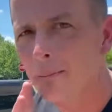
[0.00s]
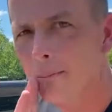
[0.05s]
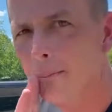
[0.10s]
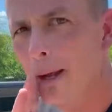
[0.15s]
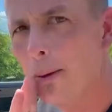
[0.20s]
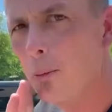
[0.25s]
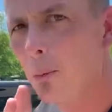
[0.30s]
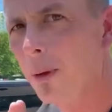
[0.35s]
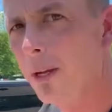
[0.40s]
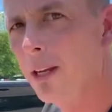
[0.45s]

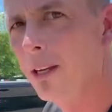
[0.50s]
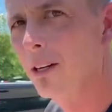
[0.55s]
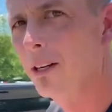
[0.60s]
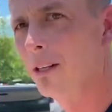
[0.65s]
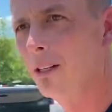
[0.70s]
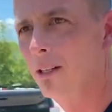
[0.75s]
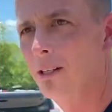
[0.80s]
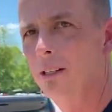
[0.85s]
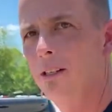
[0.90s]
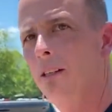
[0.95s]
maybe we could
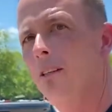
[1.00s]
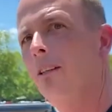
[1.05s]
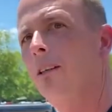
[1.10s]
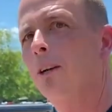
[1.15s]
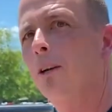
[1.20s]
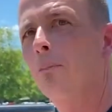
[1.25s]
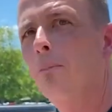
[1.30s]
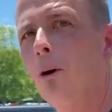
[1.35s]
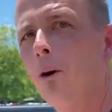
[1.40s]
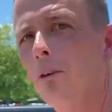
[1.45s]
you
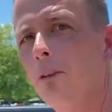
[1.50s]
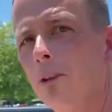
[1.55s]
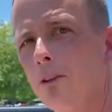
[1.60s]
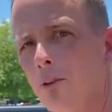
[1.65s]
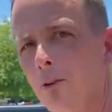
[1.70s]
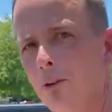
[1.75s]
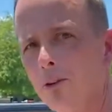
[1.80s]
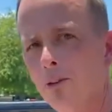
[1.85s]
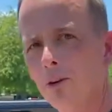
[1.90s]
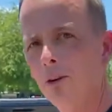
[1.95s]
know, borrow this
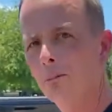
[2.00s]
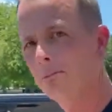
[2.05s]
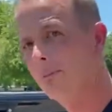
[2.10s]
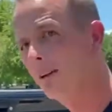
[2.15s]
for a trip?